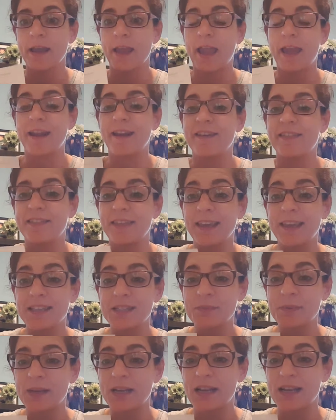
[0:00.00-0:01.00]
And I think
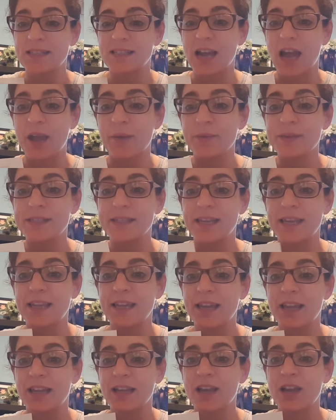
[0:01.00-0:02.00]
it's because I was
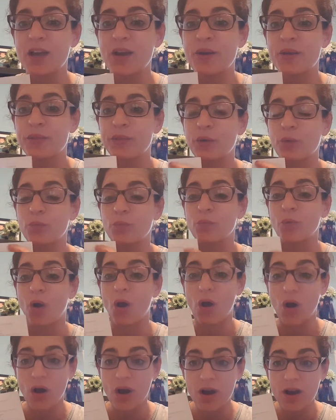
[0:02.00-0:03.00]
eating the
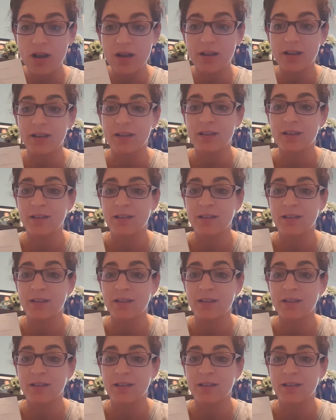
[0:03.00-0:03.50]
wrong